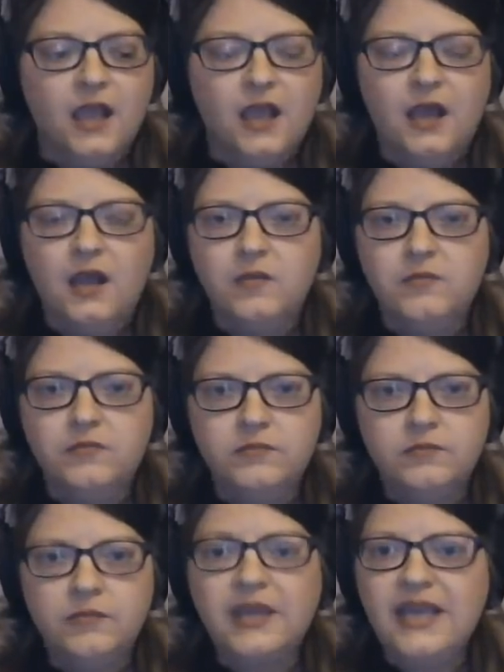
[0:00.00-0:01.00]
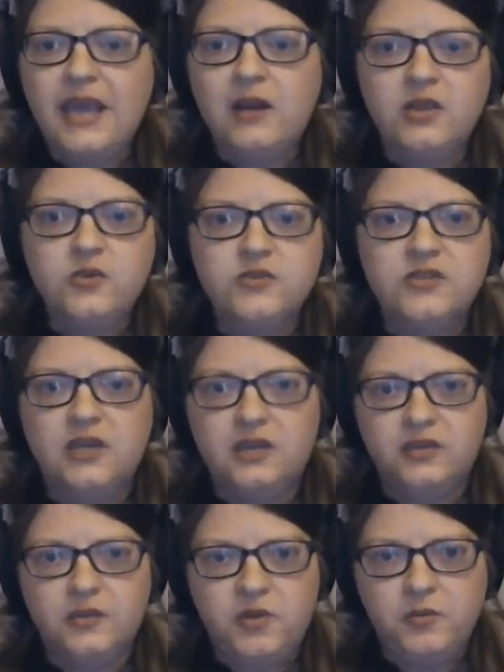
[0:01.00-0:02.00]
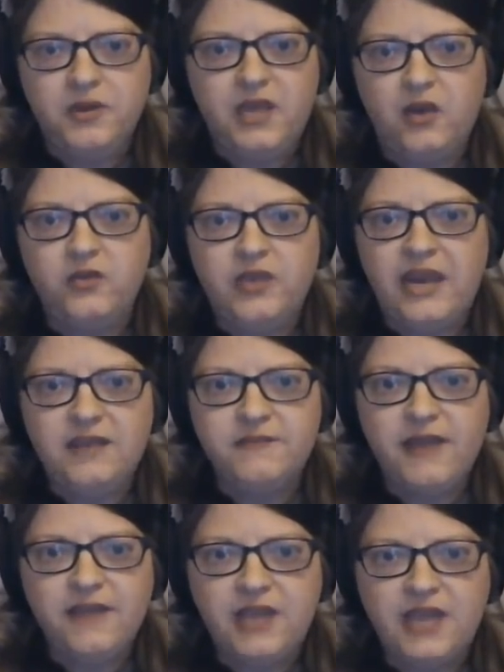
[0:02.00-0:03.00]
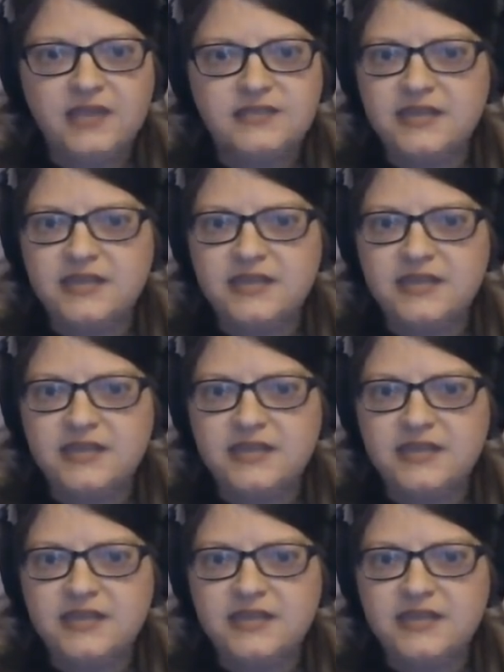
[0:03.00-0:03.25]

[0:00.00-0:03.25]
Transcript: like, again, I'll use the pubic hair in the 85 case.